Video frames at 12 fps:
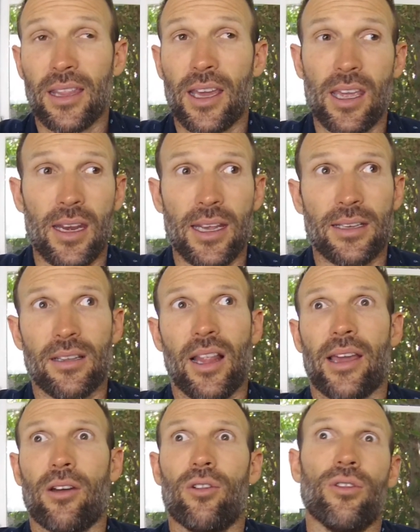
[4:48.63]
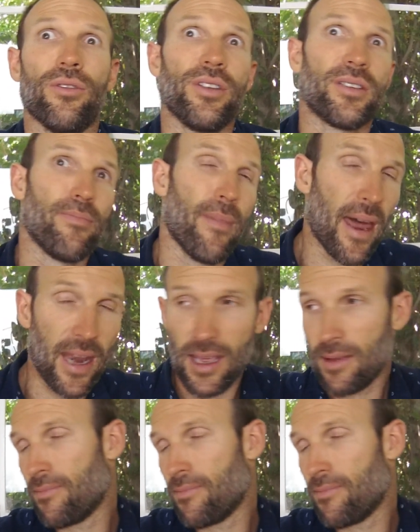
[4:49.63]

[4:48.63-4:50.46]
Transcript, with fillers: that you need to like all this money,